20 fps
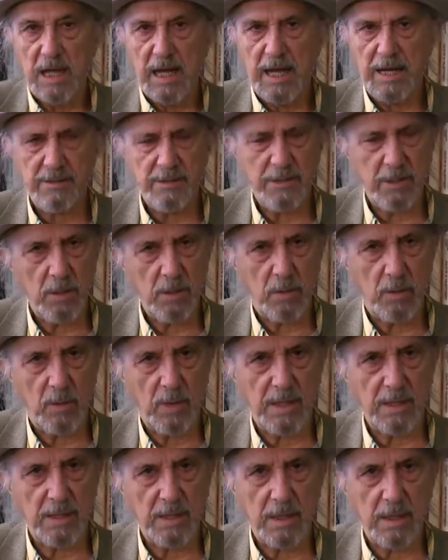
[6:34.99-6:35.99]
I don't know.
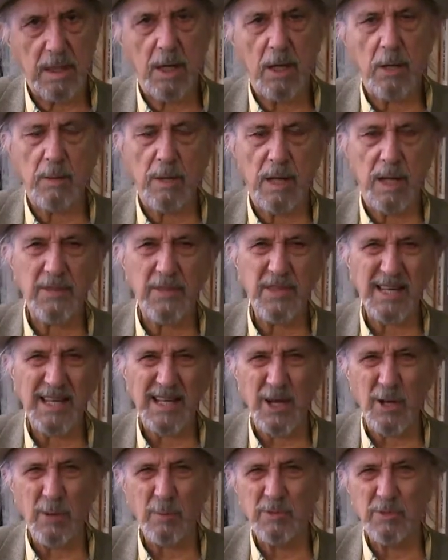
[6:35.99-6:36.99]
I
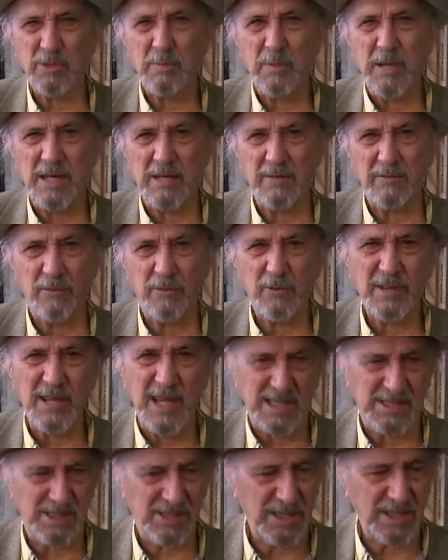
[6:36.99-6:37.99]
think I almost made it for
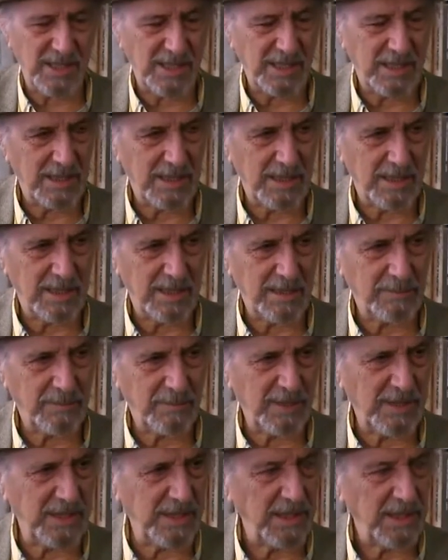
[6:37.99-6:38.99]
that site,
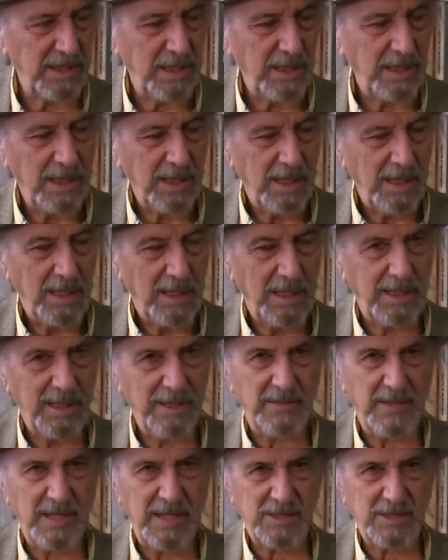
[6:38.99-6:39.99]
but
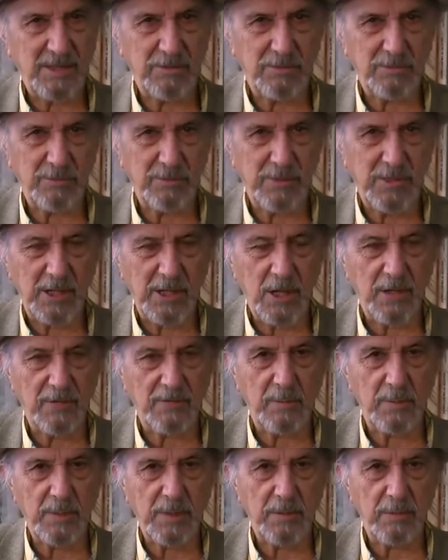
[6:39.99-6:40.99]
that's really
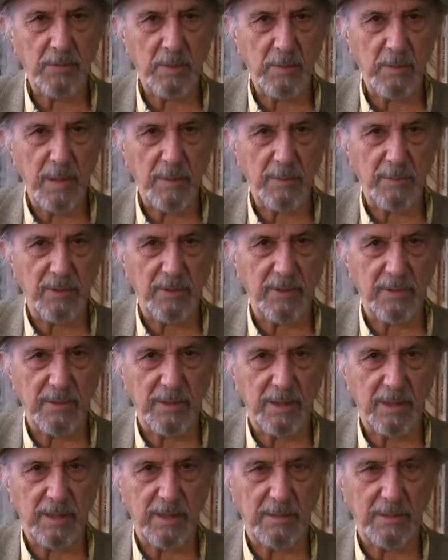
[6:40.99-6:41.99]
hard for me to remember
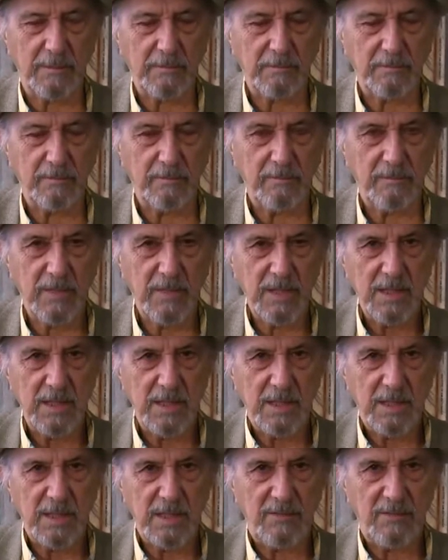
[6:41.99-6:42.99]

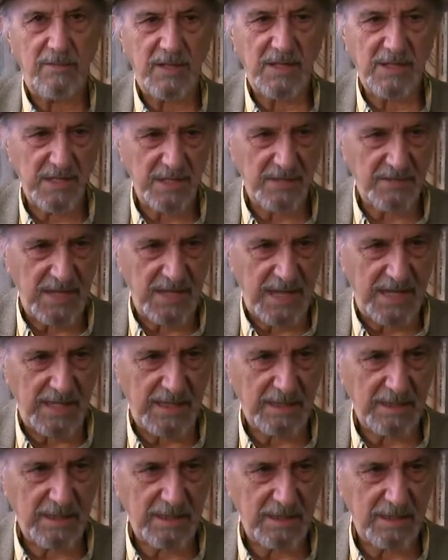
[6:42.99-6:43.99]
if I did
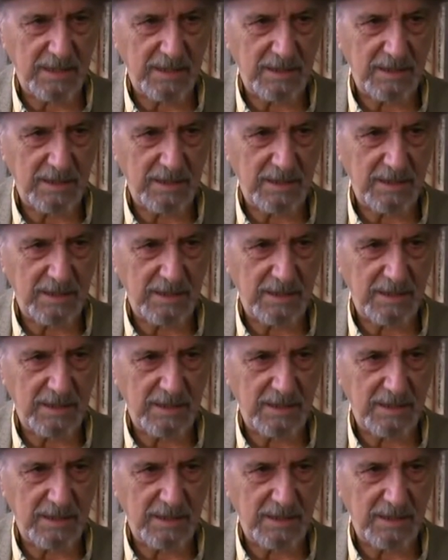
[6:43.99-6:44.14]
that.